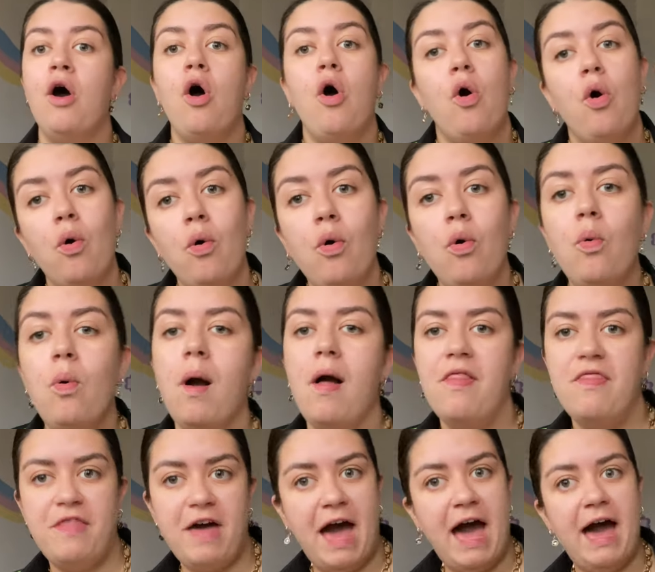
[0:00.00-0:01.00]
All
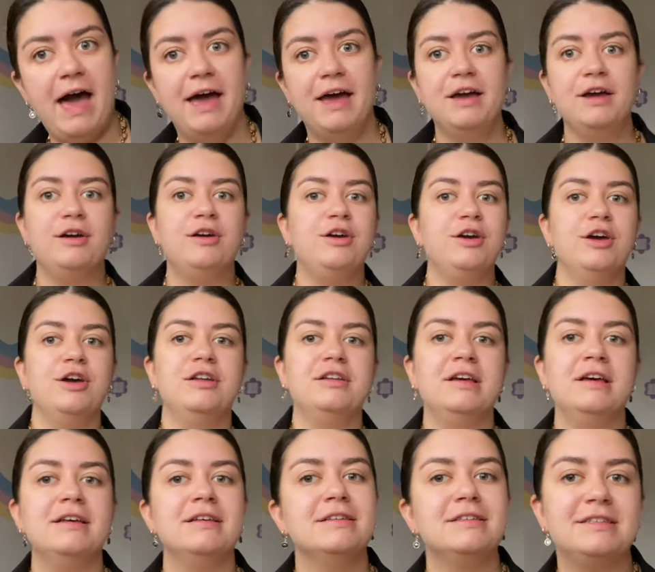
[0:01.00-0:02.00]
that good
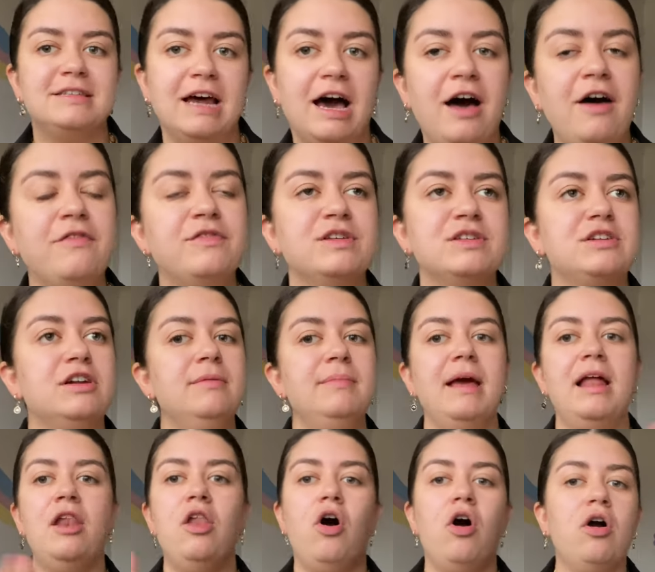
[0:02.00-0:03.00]
stuff. So it's gonna be
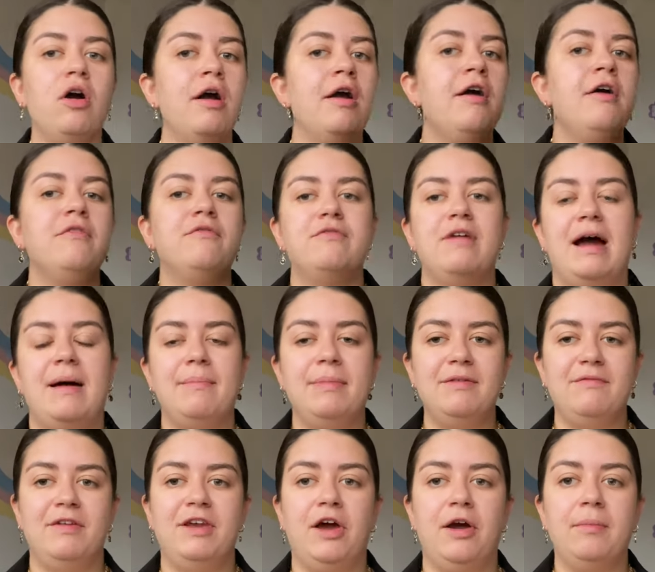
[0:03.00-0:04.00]
a long rambly
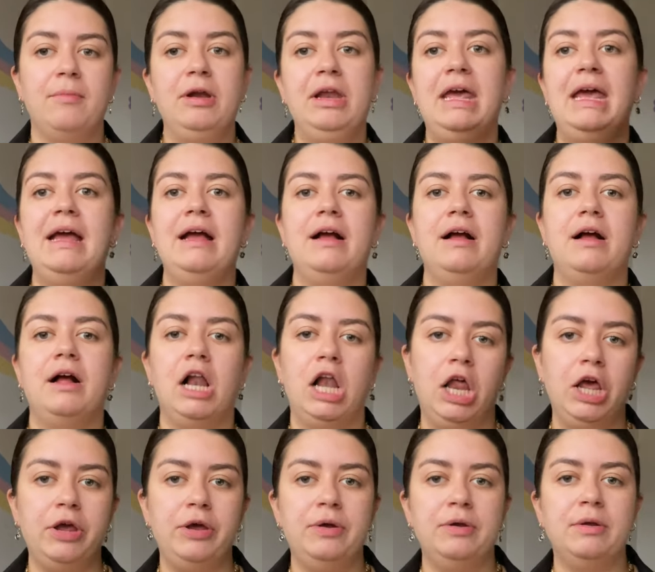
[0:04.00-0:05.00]
video. I'm gonna
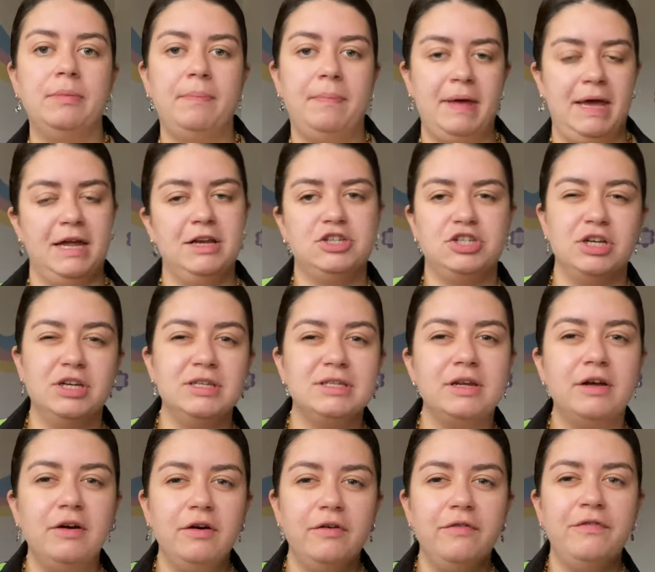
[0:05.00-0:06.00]
include pictures
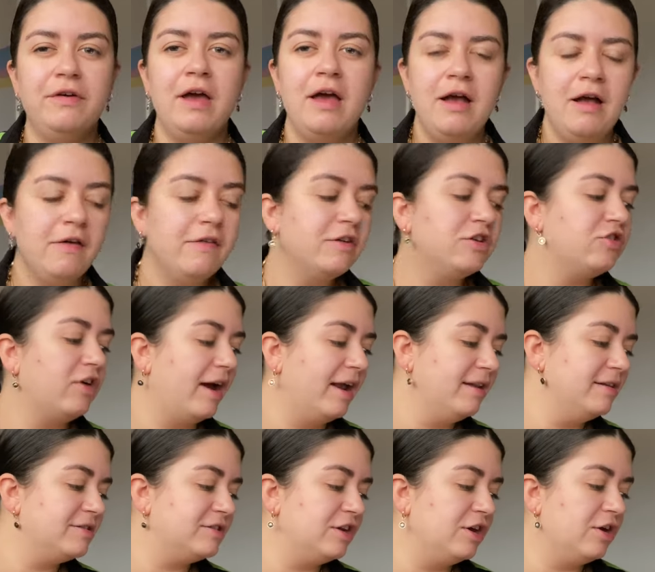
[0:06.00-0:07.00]
of the
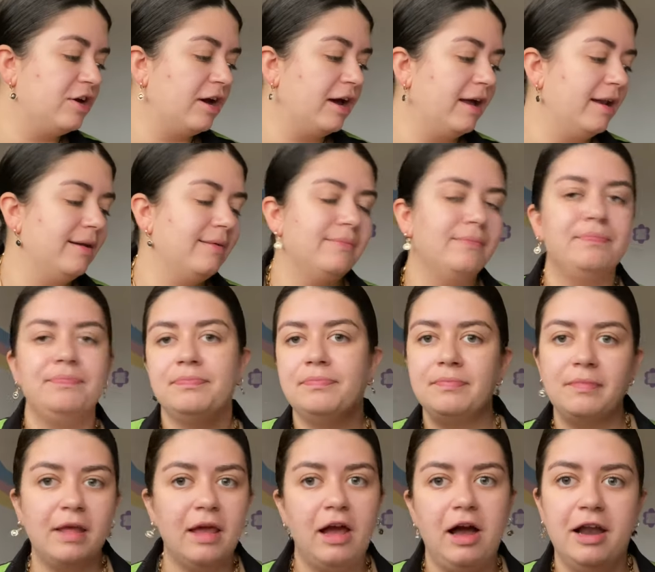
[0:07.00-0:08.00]
trends so you can
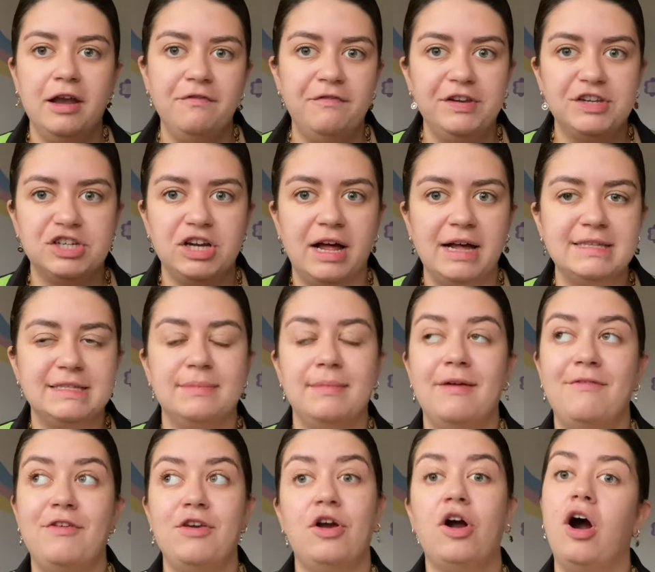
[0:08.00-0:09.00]
kind of visualize them
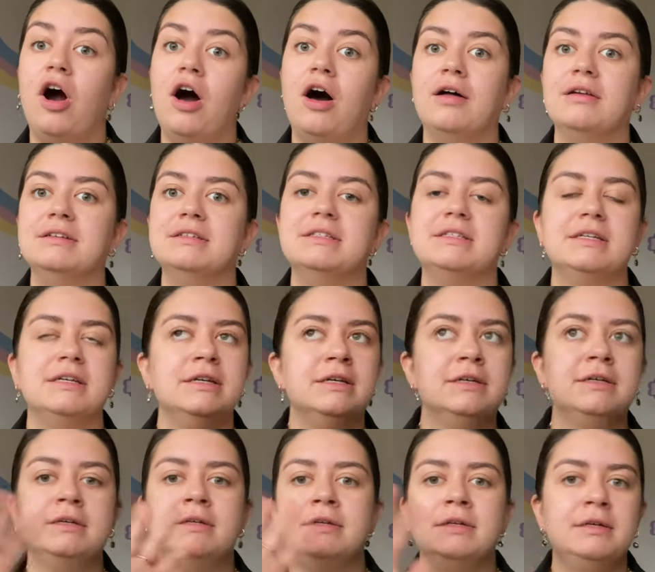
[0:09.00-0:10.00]
if you can't
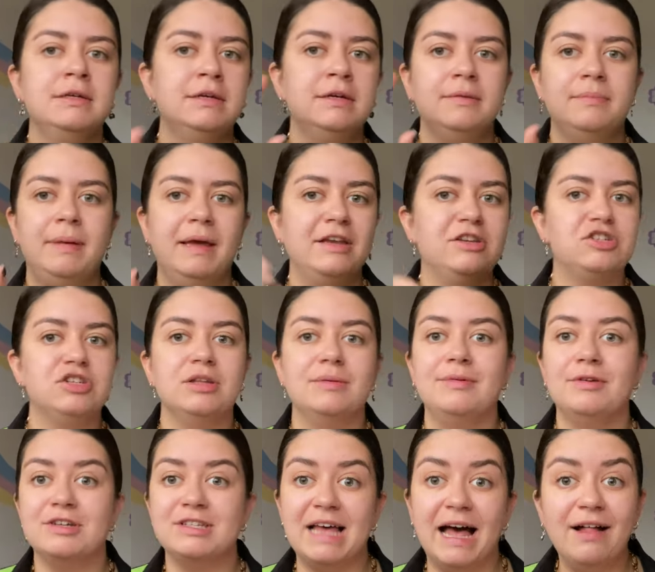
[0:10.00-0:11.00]
picture them
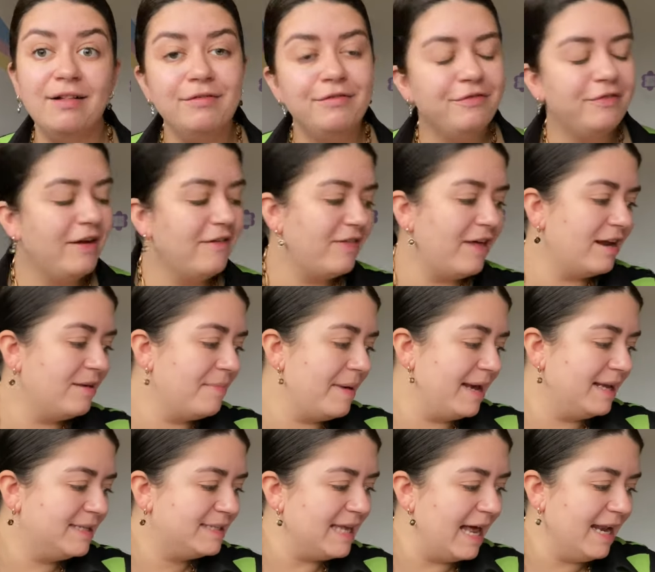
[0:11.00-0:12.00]
yourself, if that
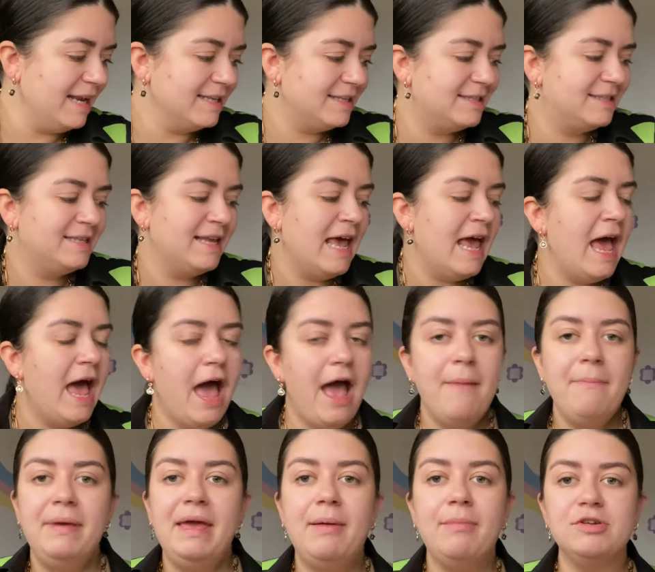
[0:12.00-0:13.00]
makes sense.
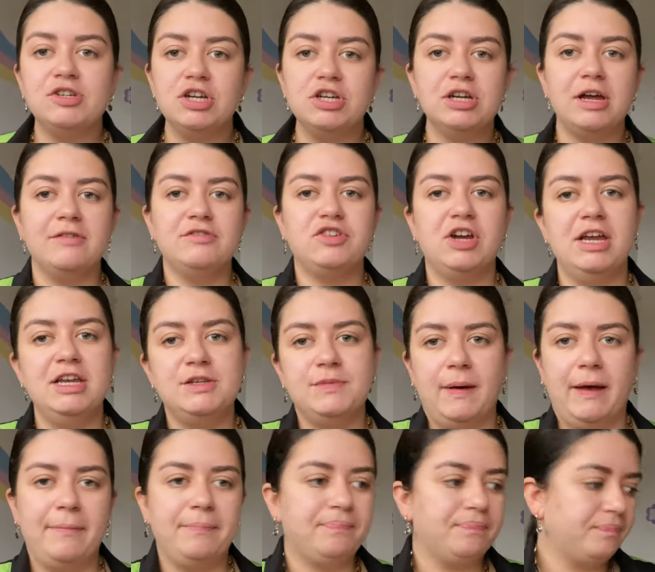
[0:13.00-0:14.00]
And yeah, we're gonna dive straight into
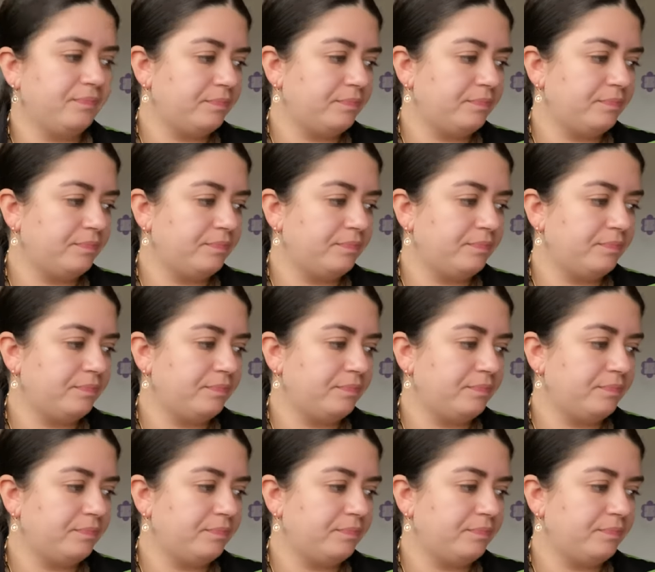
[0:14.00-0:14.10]
it.